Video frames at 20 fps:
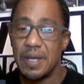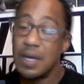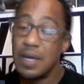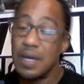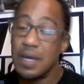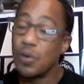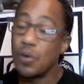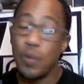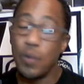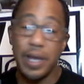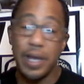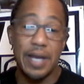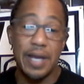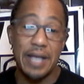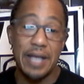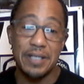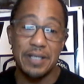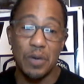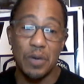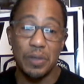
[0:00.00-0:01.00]
Gwen, I
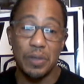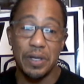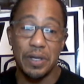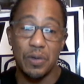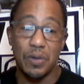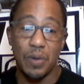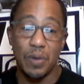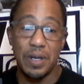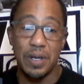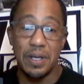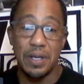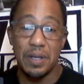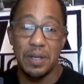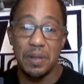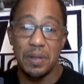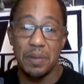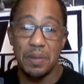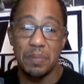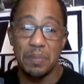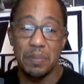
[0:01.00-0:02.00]
totally agree.
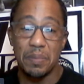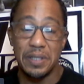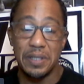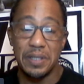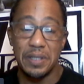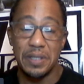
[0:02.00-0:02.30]
But